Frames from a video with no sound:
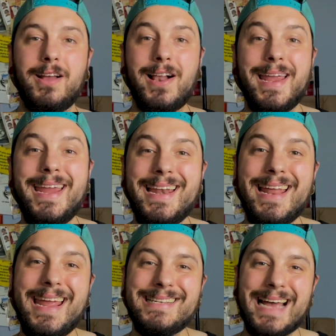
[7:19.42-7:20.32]

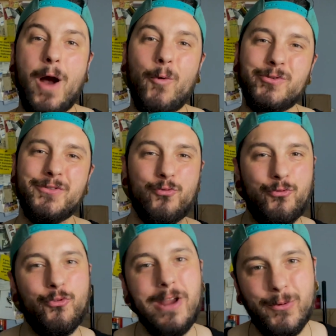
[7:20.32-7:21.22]
clean it out
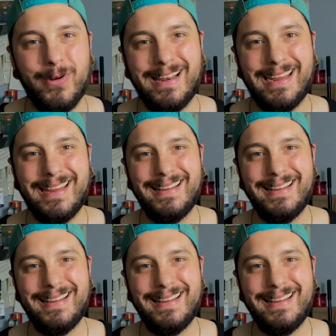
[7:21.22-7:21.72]
frequently.